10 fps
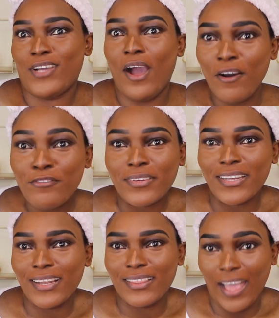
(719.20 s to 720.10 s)

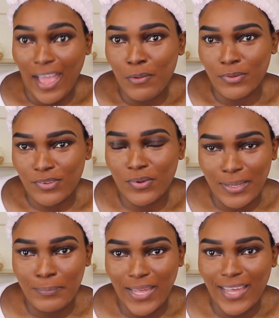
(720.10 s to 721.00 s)
confident that I was
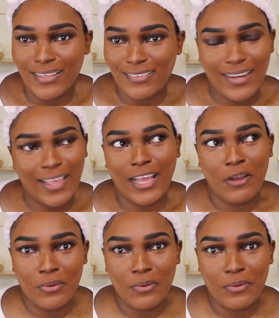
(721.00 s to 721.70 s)
gonna pass, like I